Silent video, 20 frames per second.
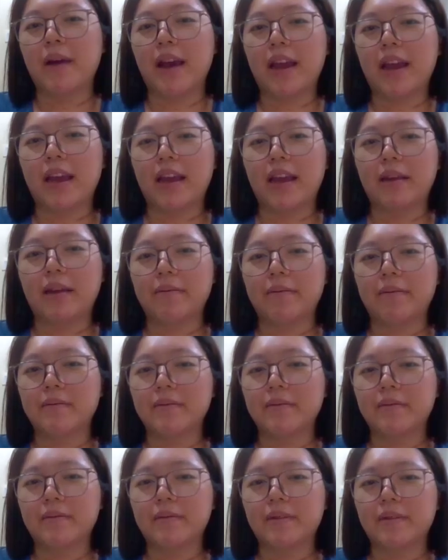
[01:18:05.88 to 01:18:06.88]
my
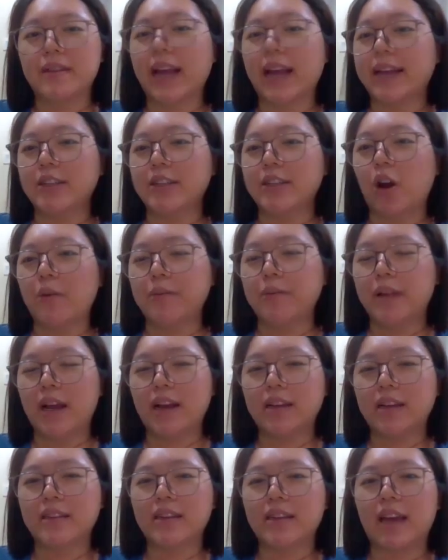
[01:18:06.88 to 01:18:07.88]
side job
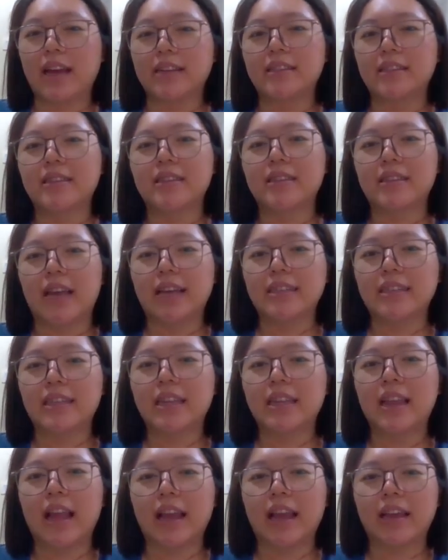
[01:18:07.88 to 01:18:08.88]
lah. As as
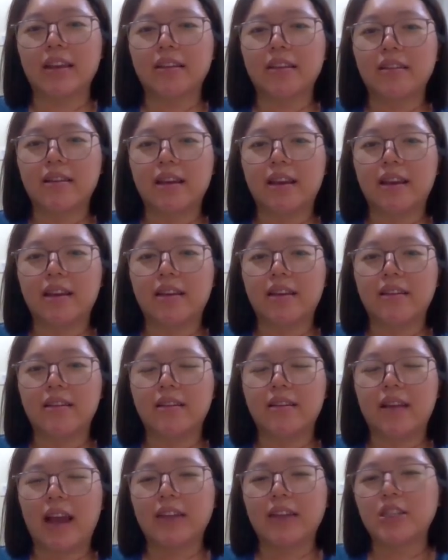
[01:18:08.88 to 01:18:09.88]
in like,
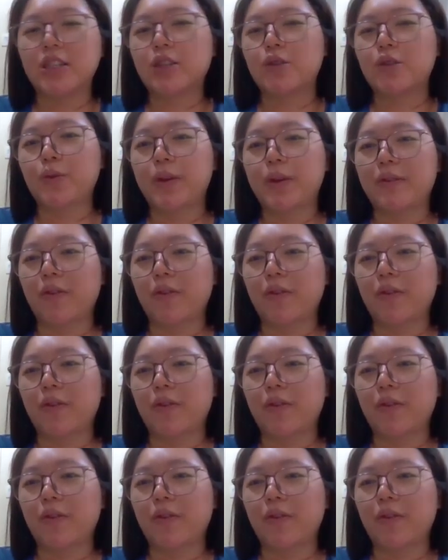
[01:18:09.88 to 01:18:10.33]
I just do